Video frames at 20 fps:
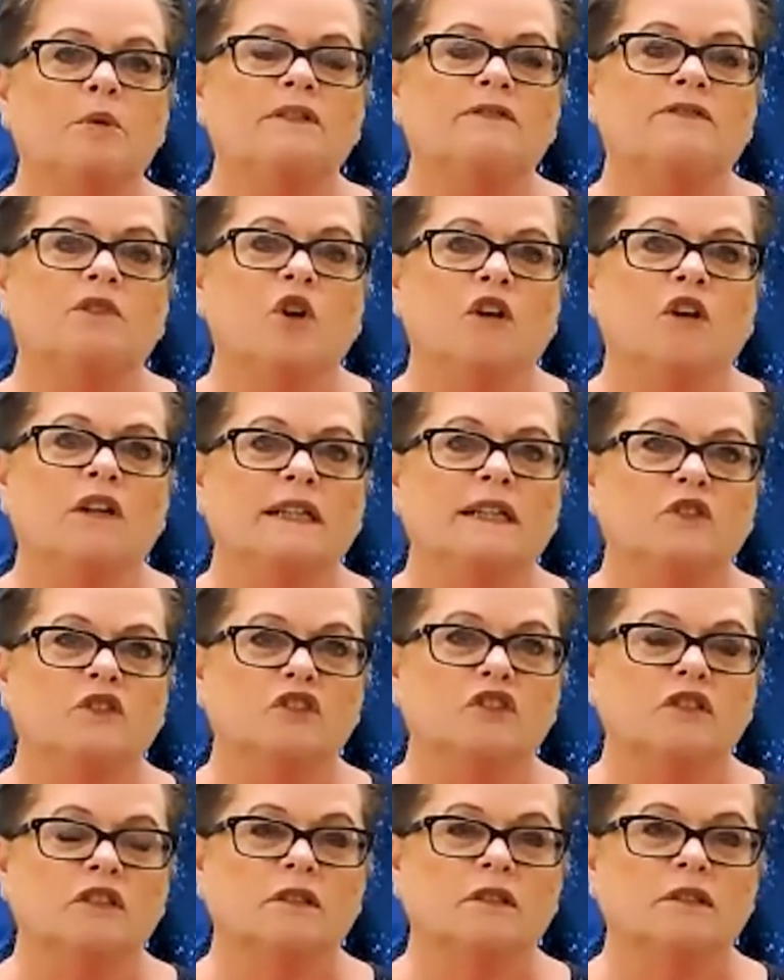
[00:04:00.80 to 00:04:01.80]
of
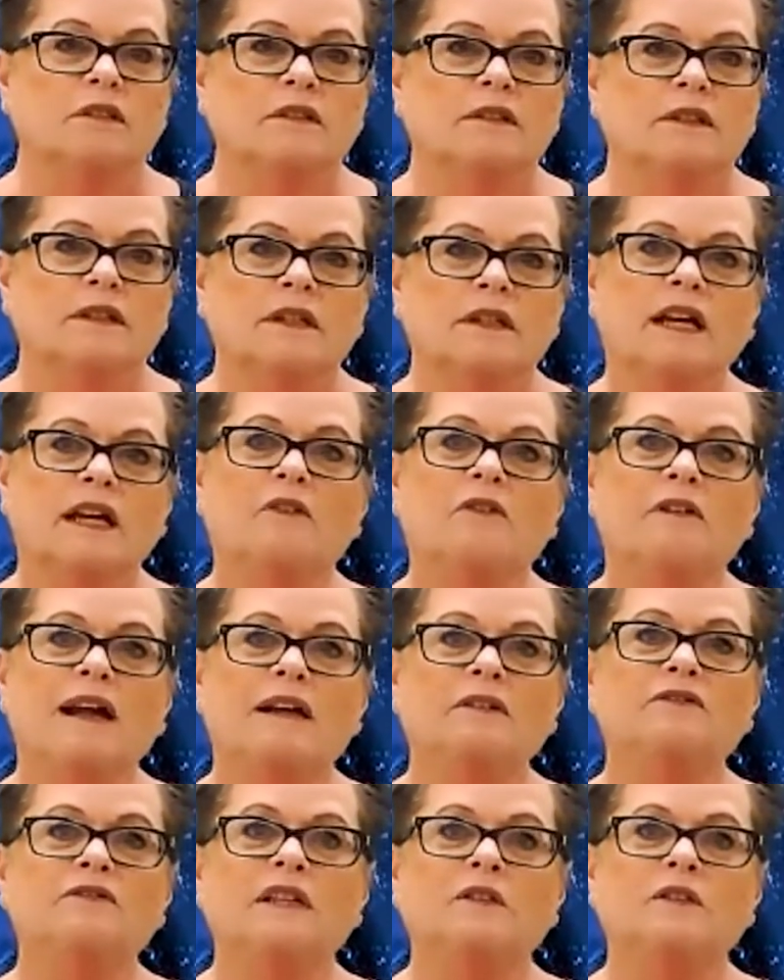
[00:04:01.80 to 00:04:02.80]
knowledge
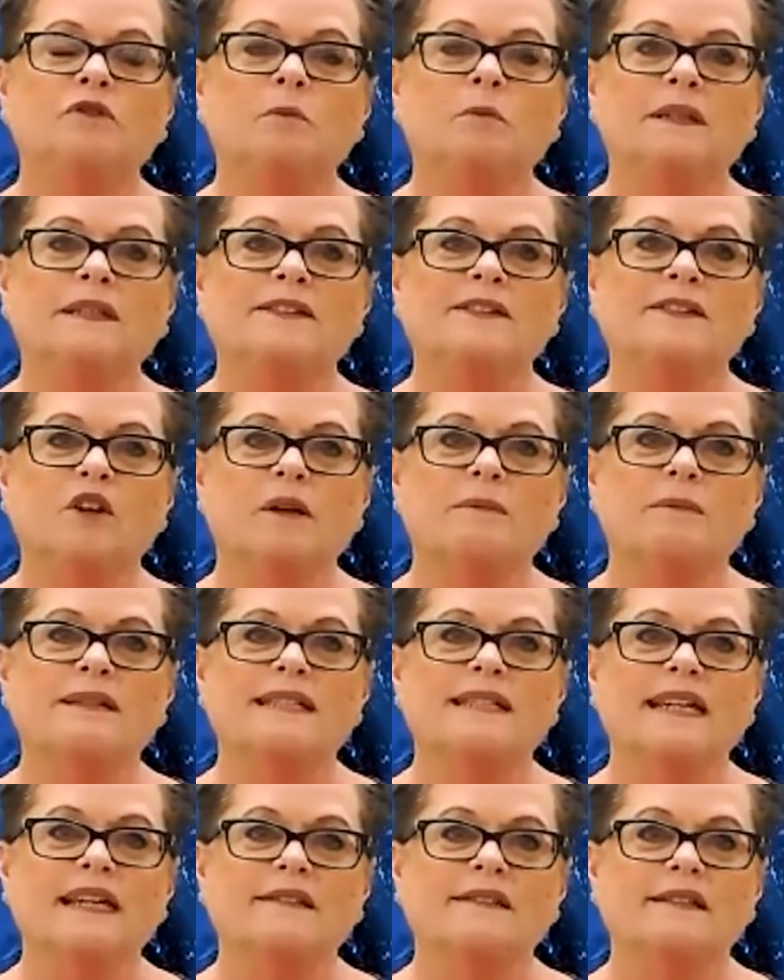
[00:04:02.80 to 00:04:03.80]
around vulnerable
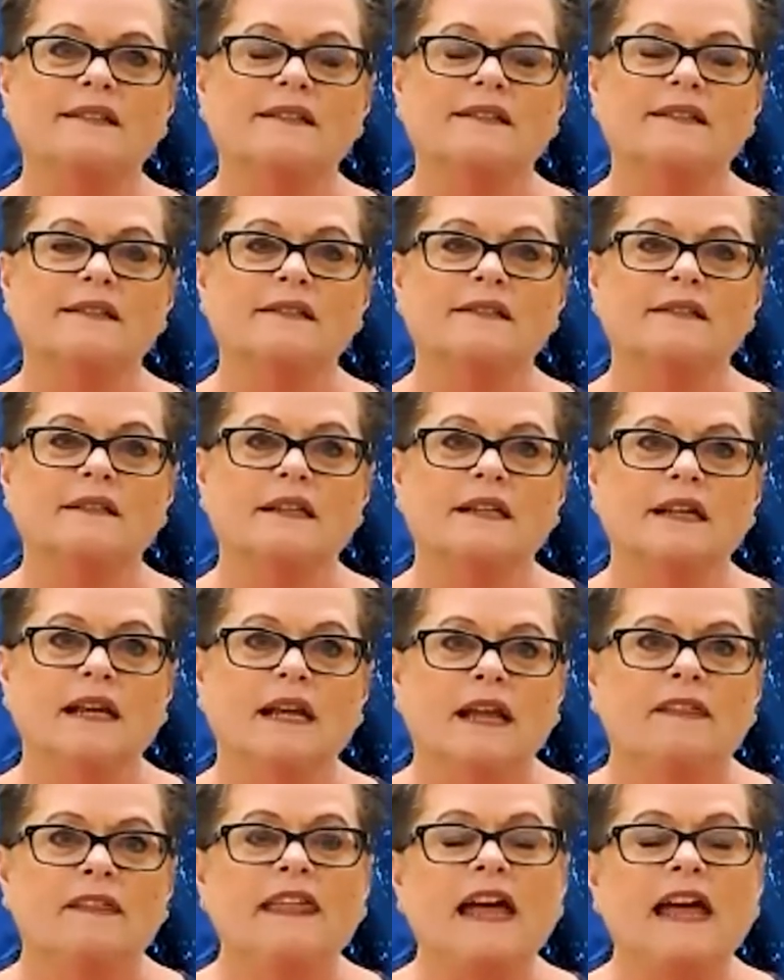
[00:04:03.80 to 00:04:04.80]
circumstances,
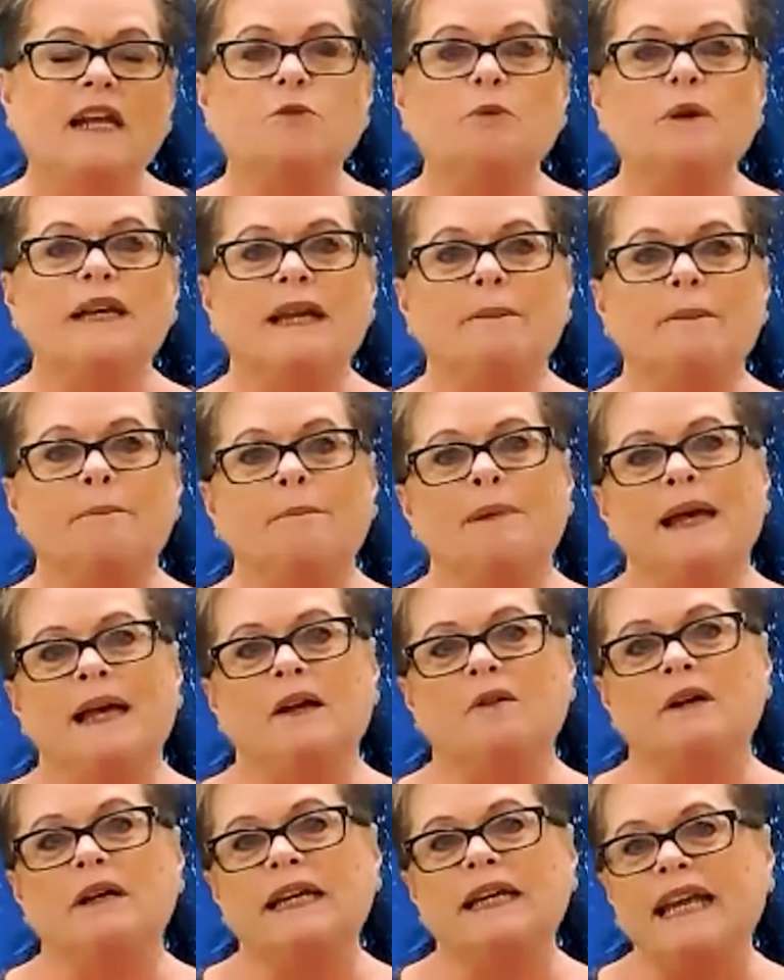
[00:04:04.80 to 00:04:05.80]
that we
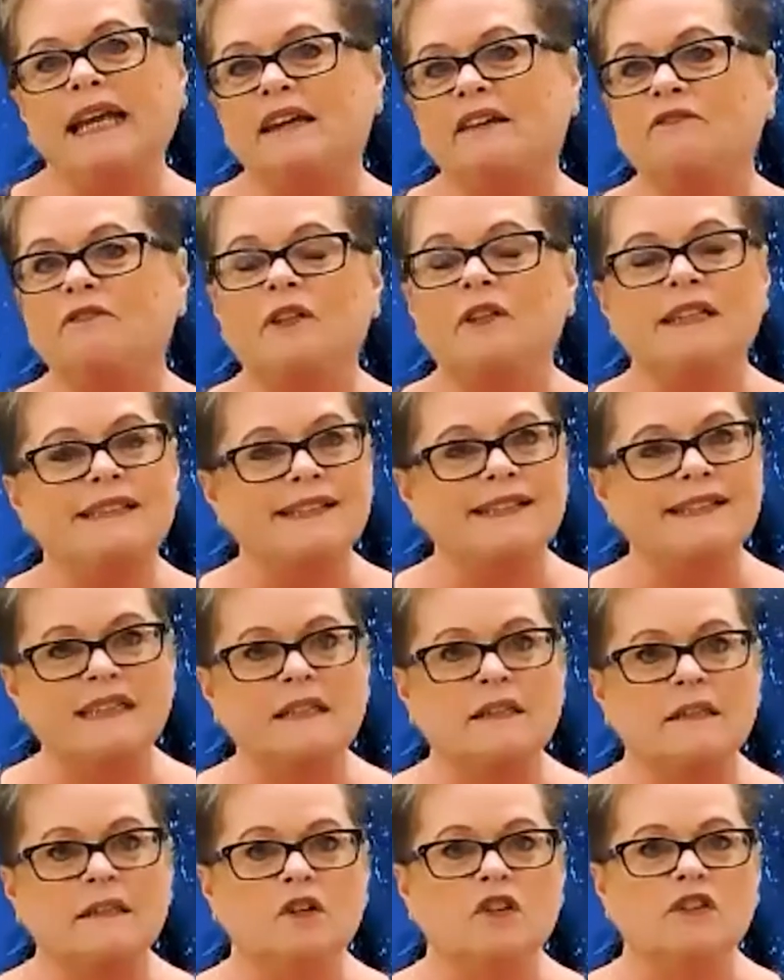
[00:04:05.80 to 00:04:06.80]
empower every
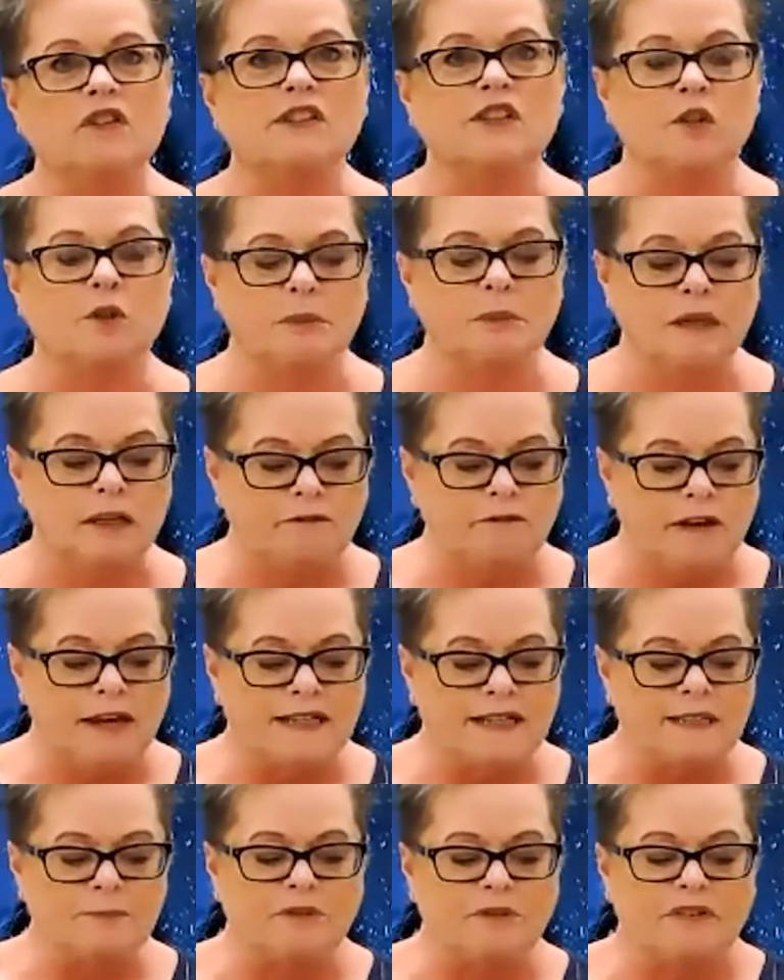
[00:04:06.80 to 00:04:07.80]
single consumer
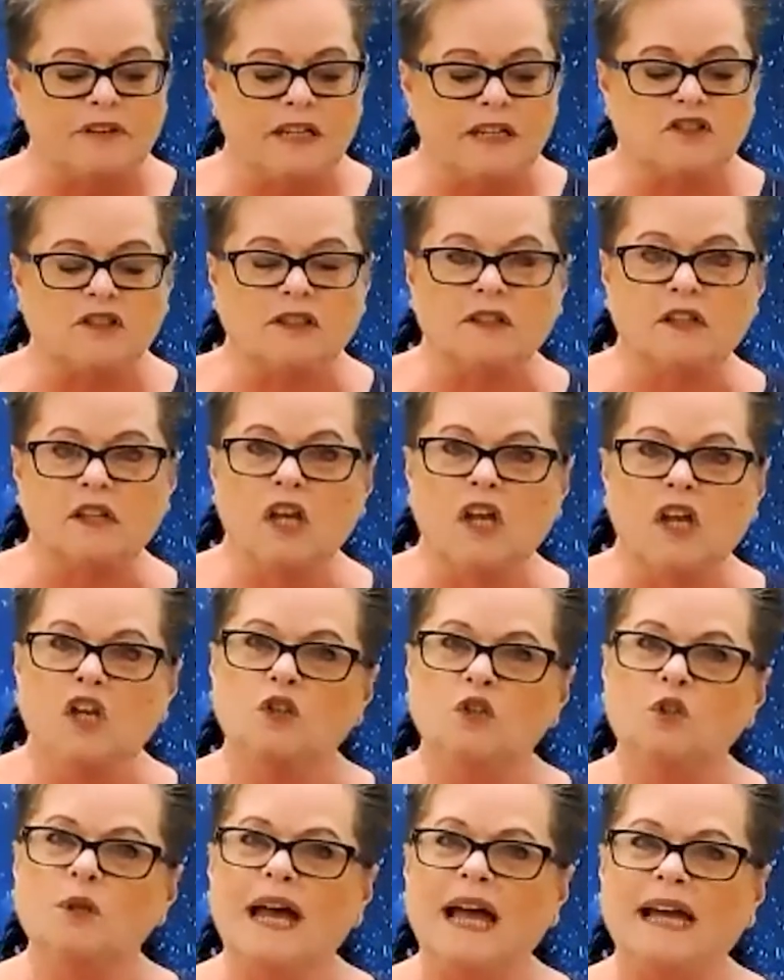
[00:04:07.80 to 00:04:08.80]
affairs professional
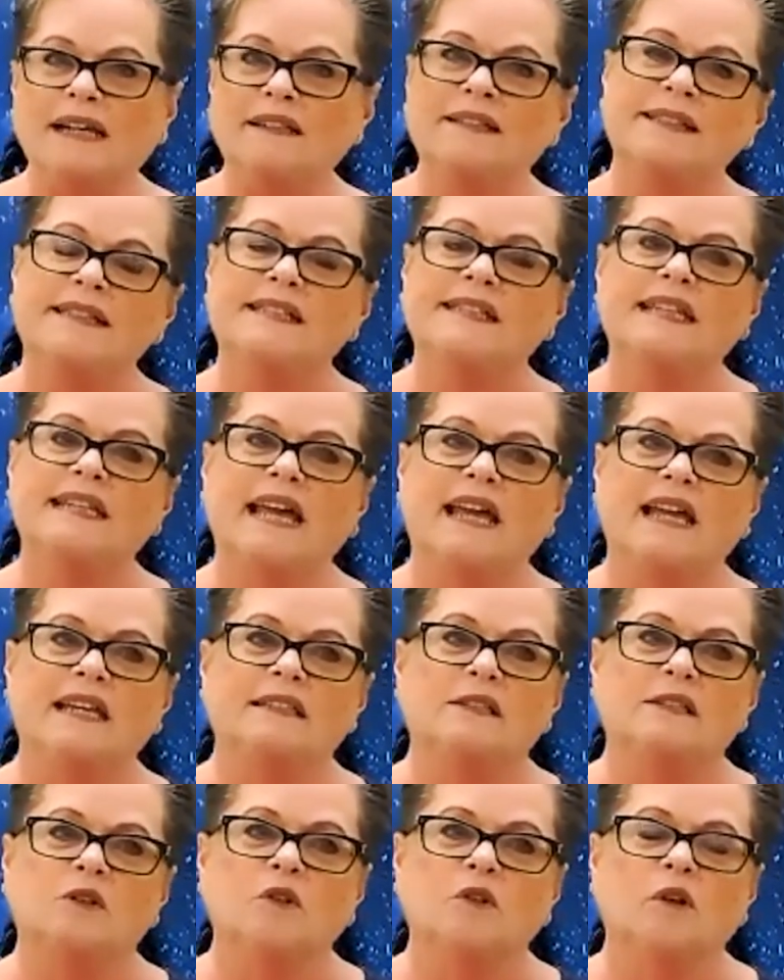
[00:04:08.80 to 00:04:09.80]
to
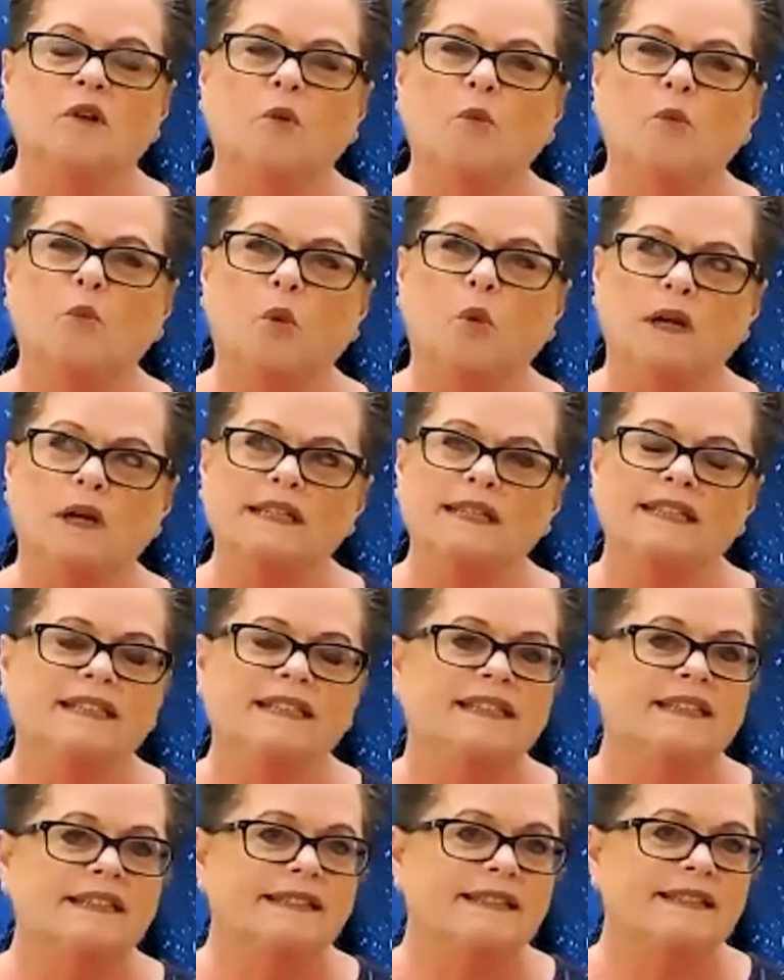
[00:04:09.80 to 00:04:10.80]
understand what it
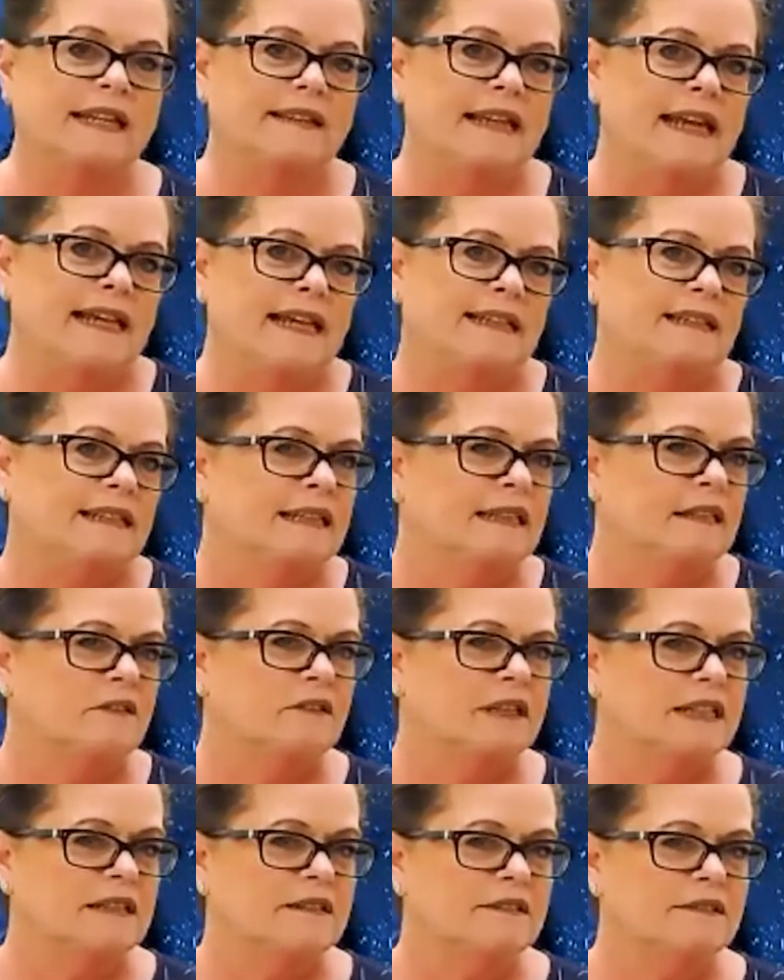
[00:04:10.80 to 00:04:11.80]
is that they are hearing